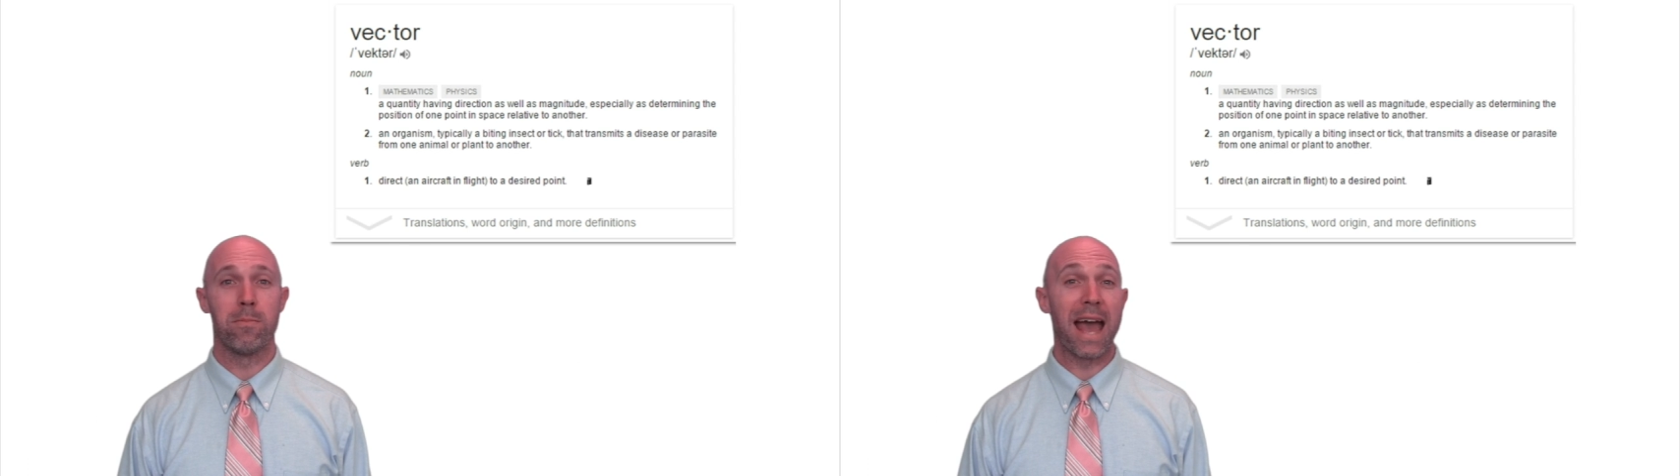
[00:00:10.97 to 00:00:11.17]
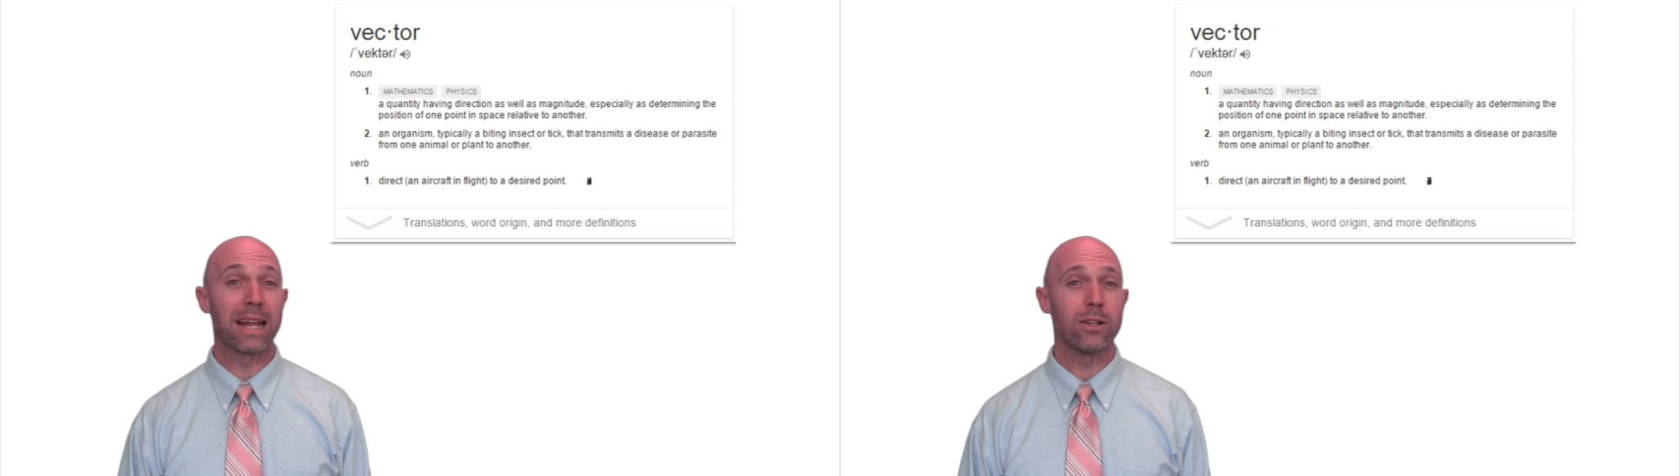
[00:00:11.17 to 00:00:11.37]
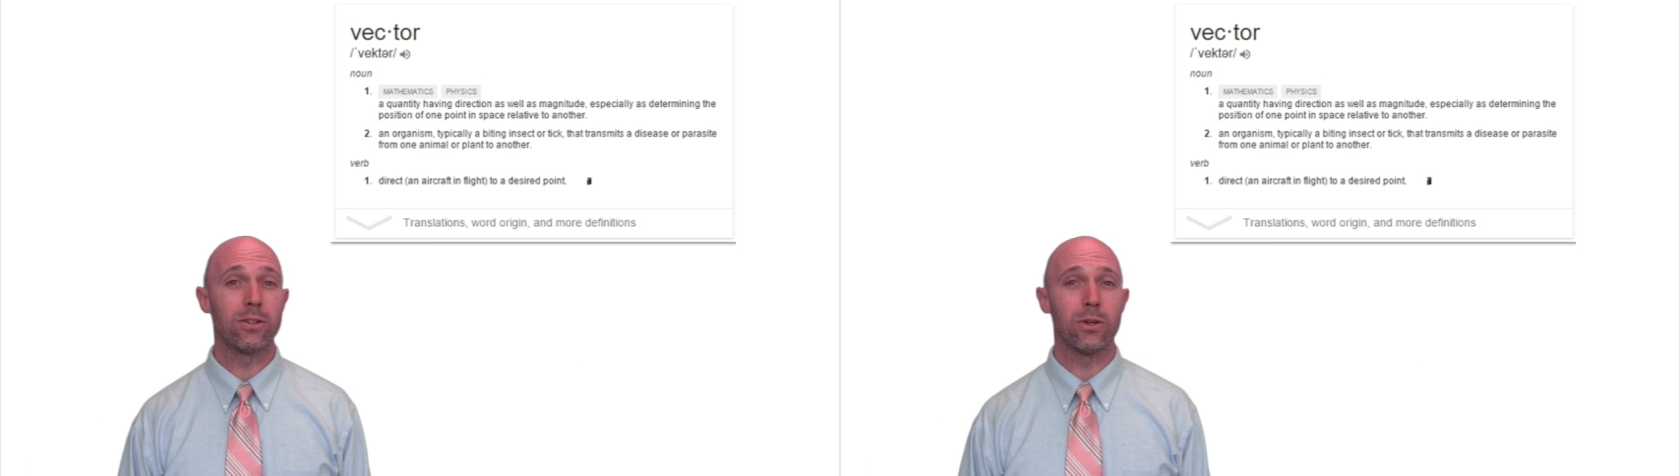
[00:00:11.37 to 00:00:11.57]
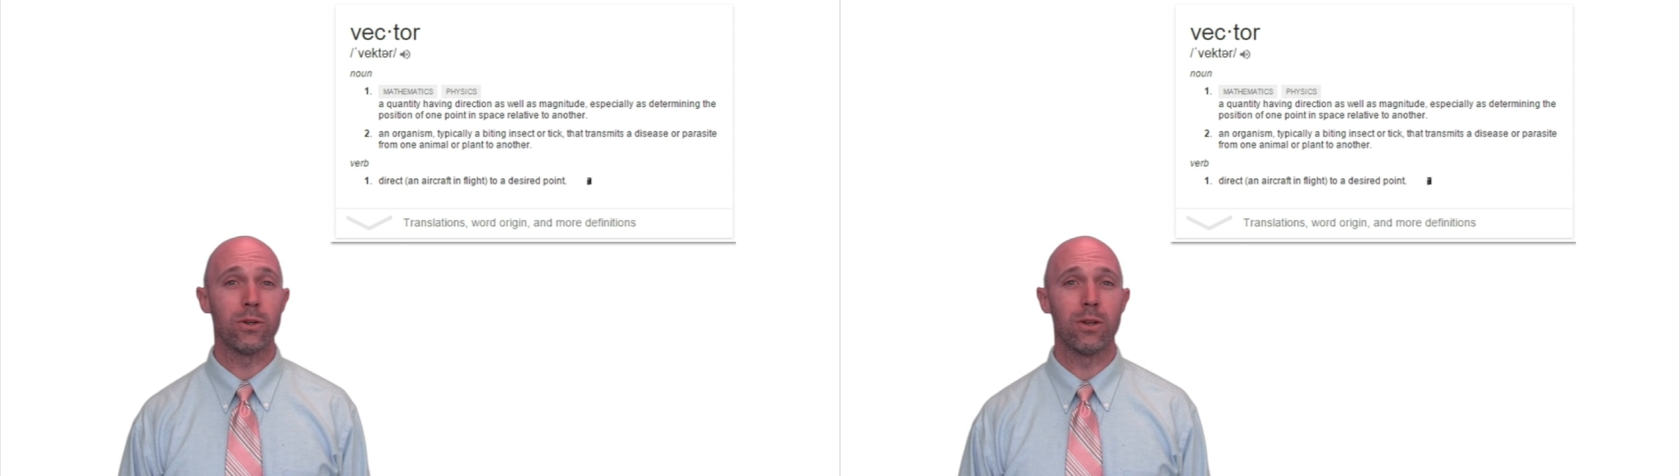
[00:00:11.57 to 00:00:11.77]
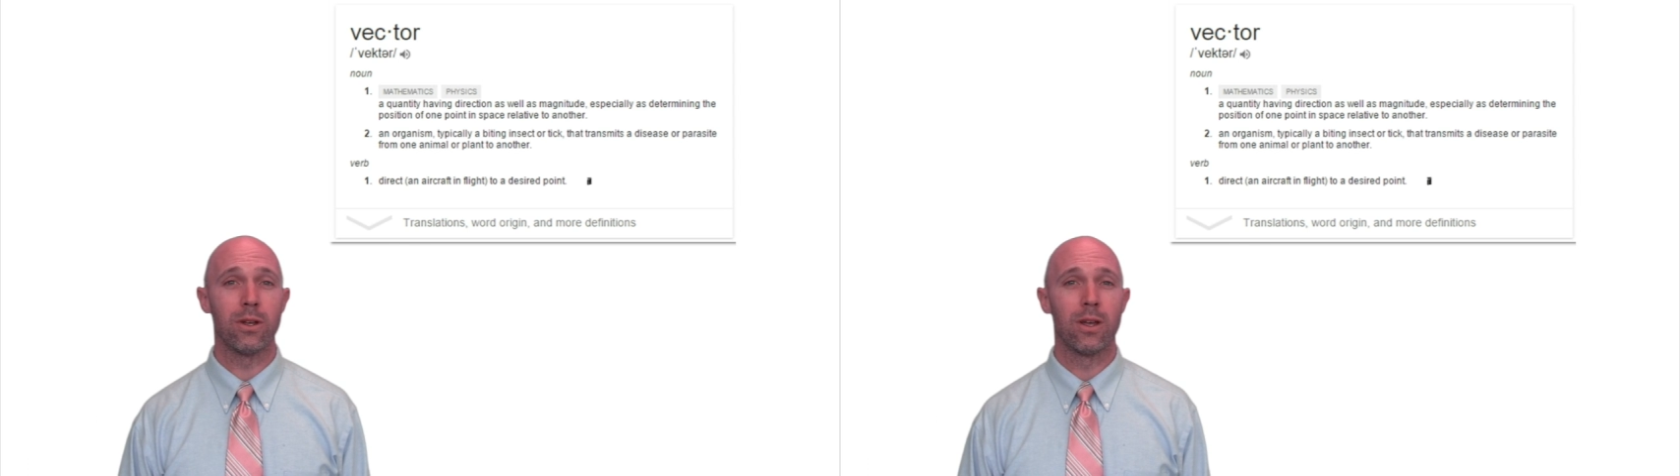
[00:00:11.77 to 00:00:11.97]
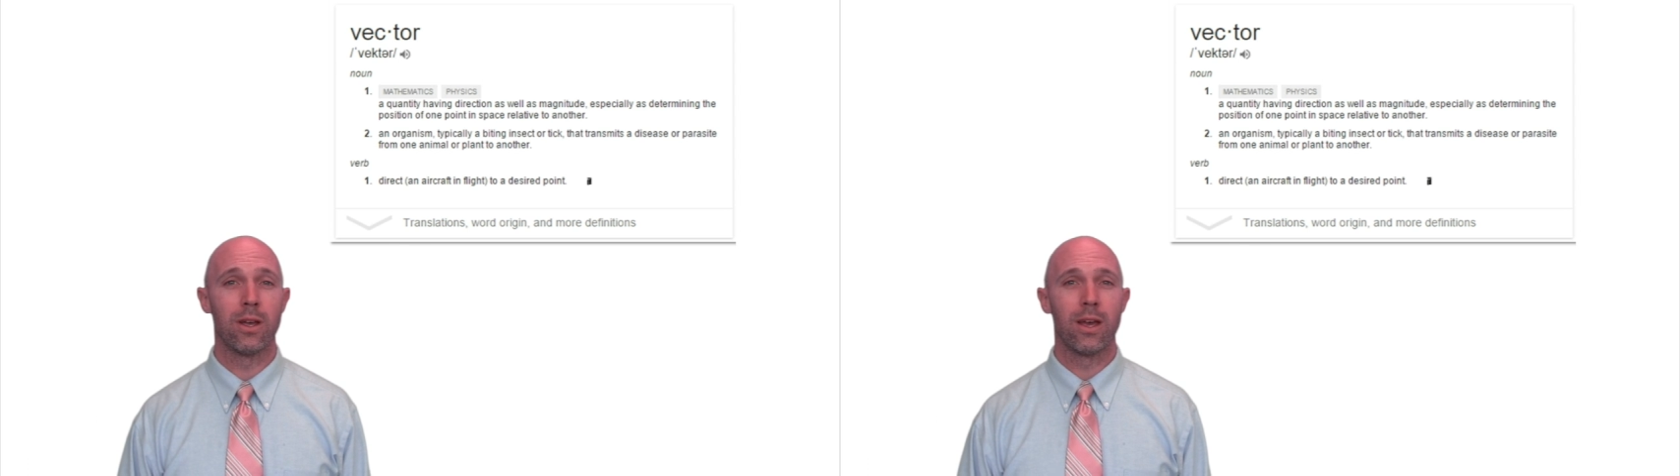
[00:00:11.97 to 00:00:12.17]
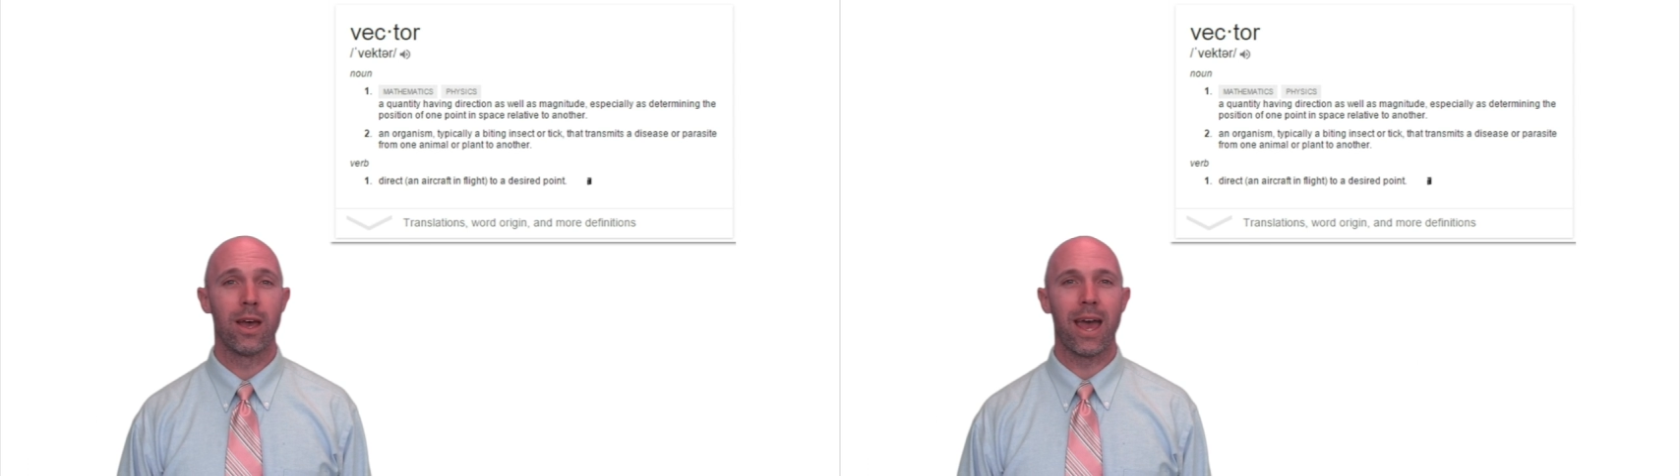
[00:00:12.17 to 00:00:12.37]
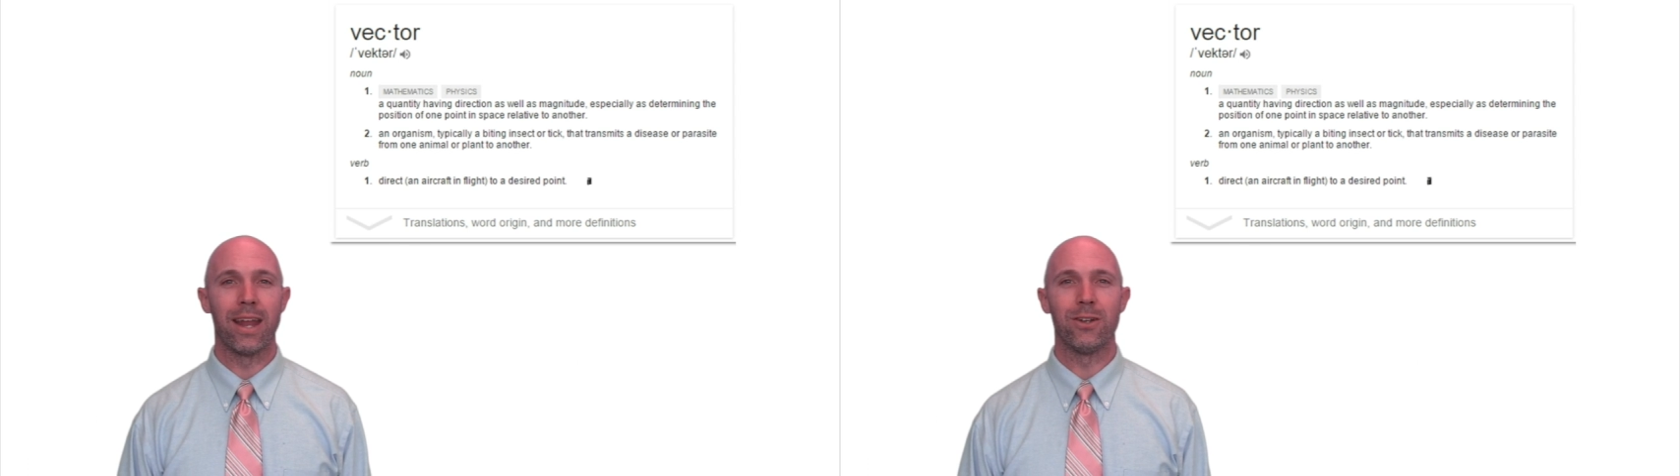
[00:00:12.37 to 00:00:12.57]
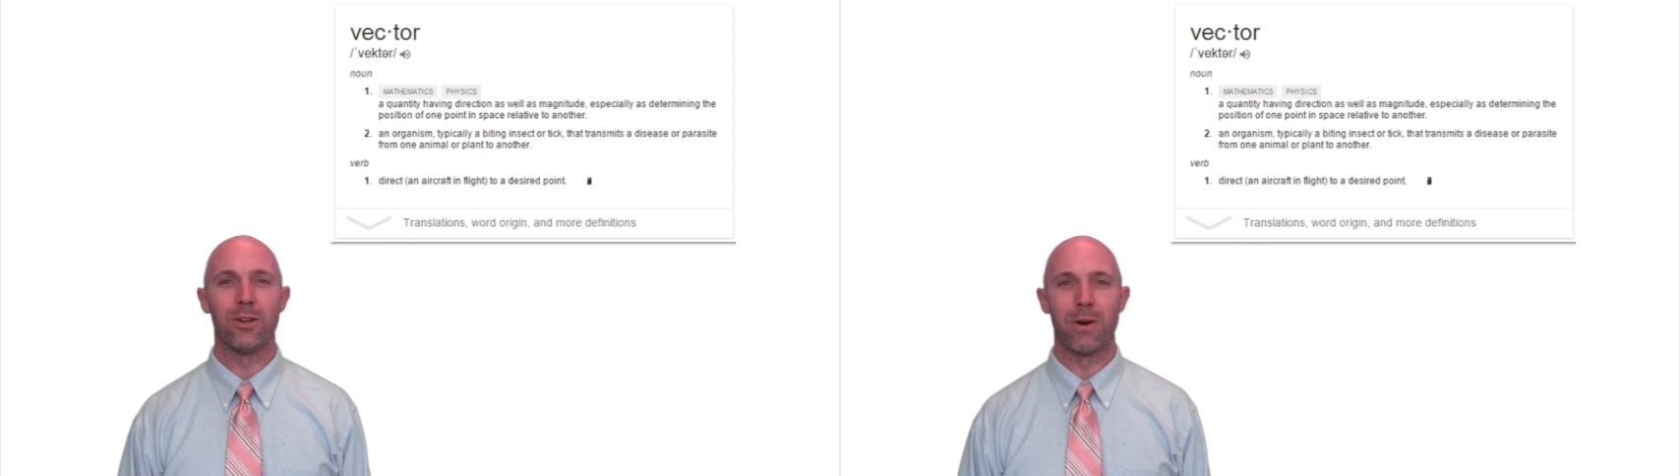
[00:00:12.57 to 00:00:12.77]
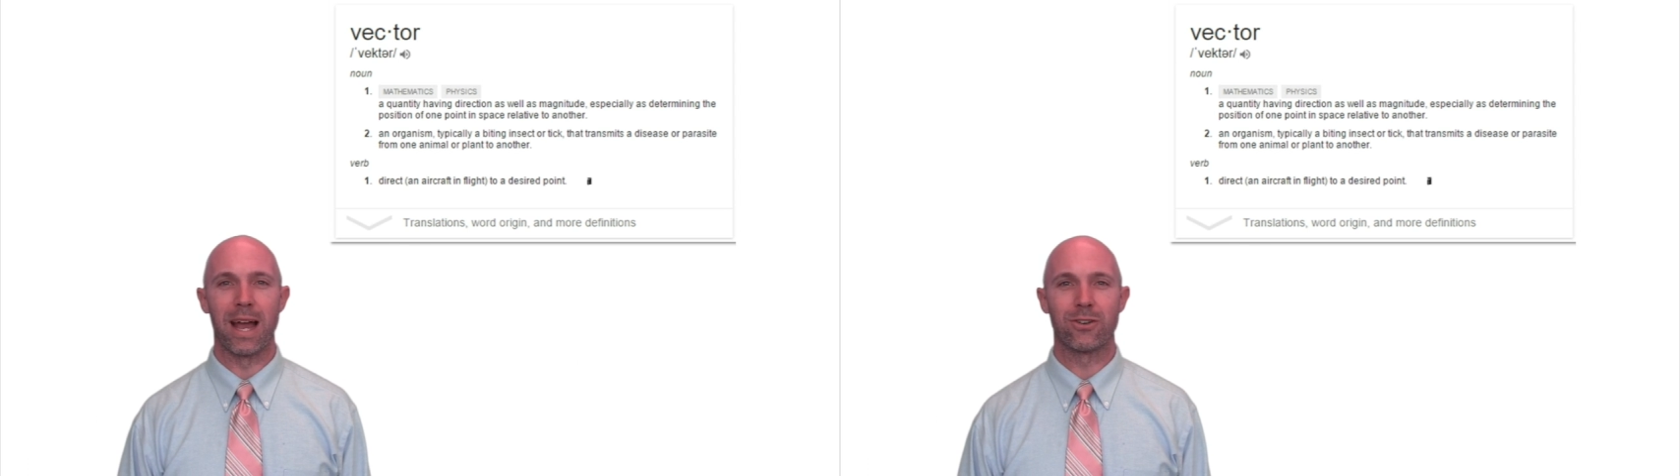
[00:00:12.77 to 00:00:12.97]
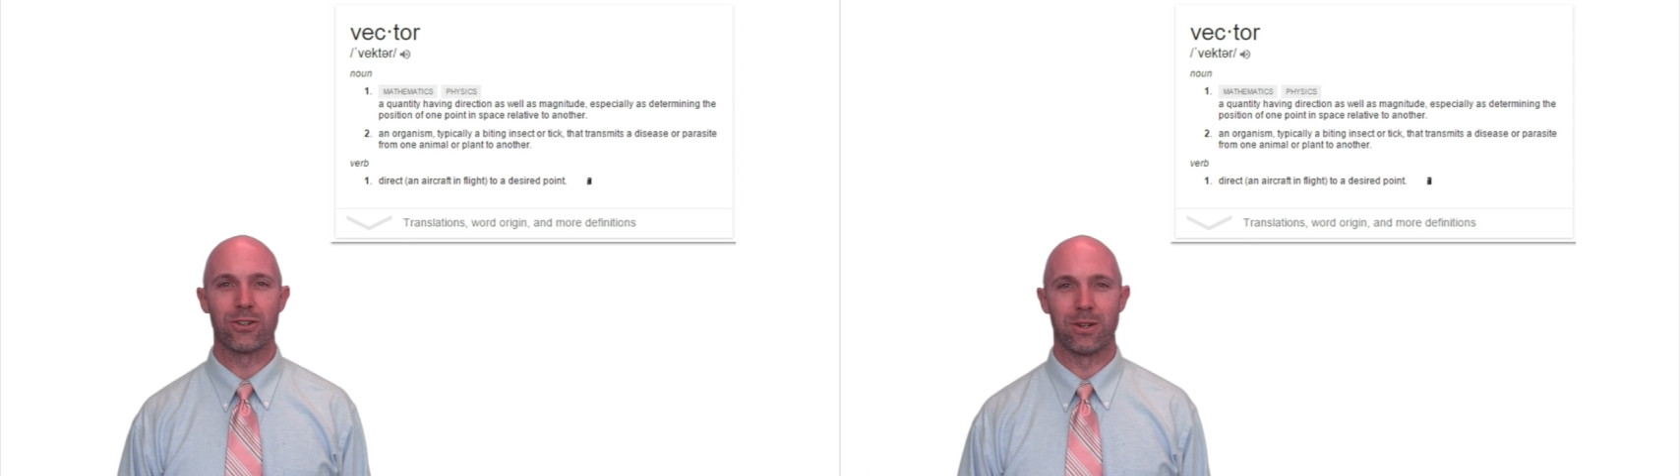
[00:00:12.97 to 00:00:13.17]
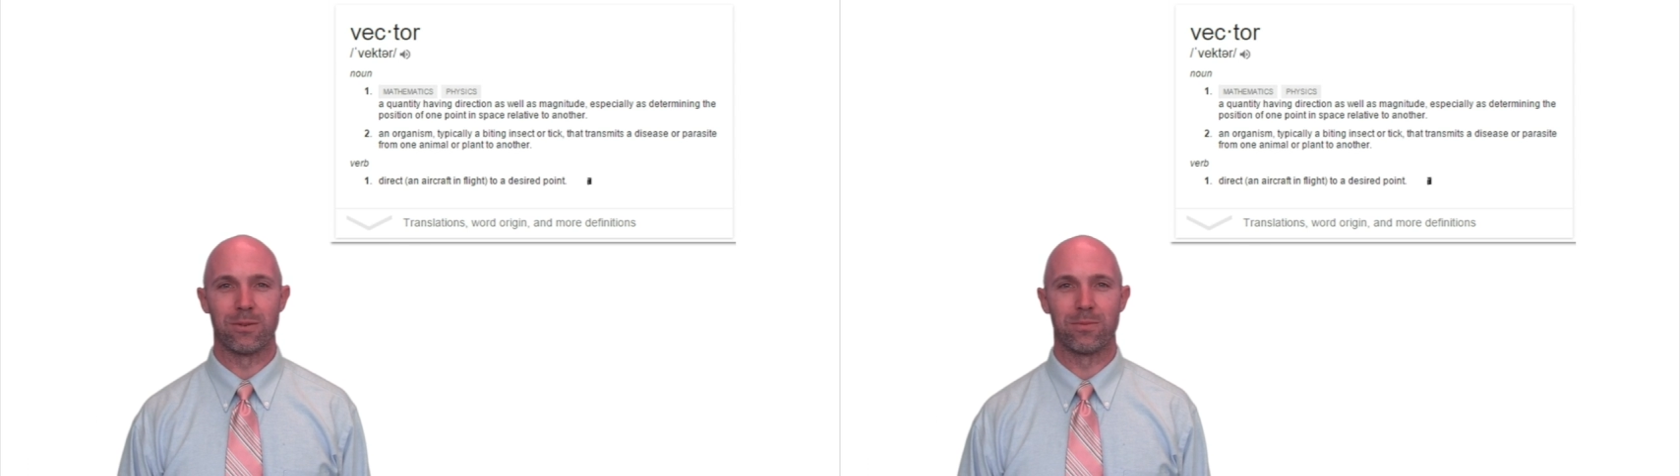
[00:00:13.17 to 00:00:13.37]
magnitude and direction.